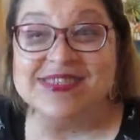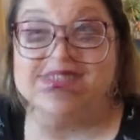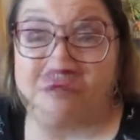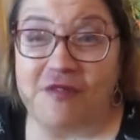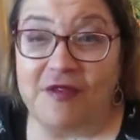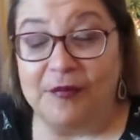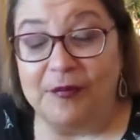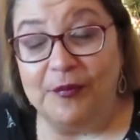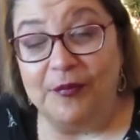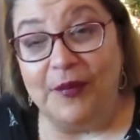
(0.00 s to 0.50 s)

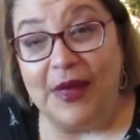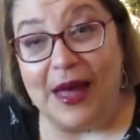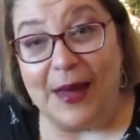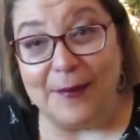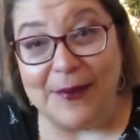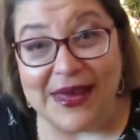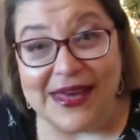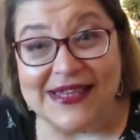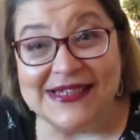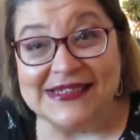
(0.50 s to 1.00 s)
The
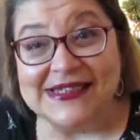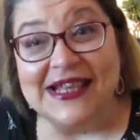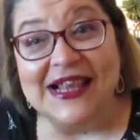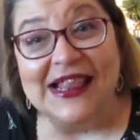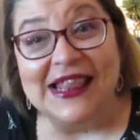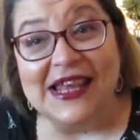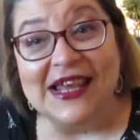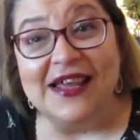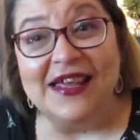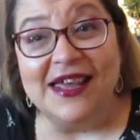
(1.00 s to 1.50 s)
amazing
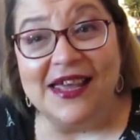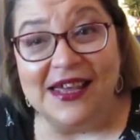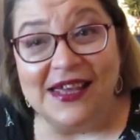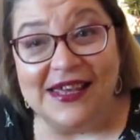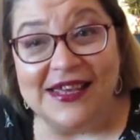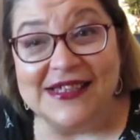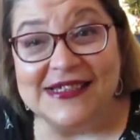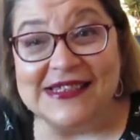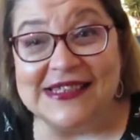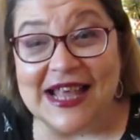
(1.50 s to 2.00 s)
thing
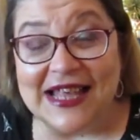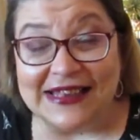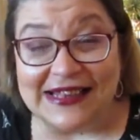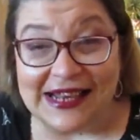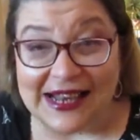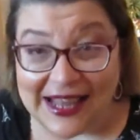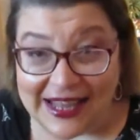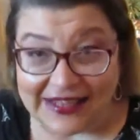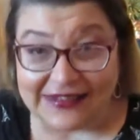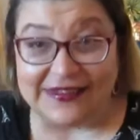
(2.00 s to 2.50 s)
is that
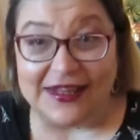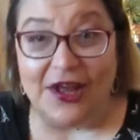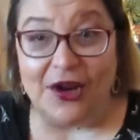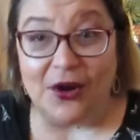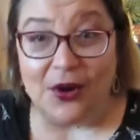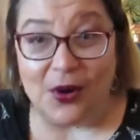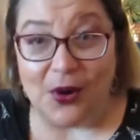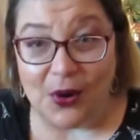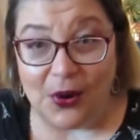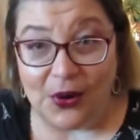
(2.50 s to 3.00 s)
later
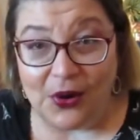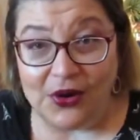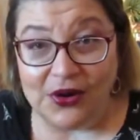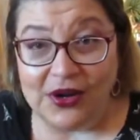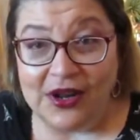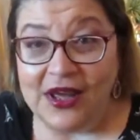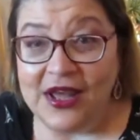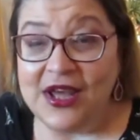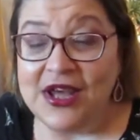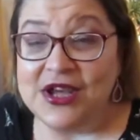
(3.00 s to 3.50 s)
on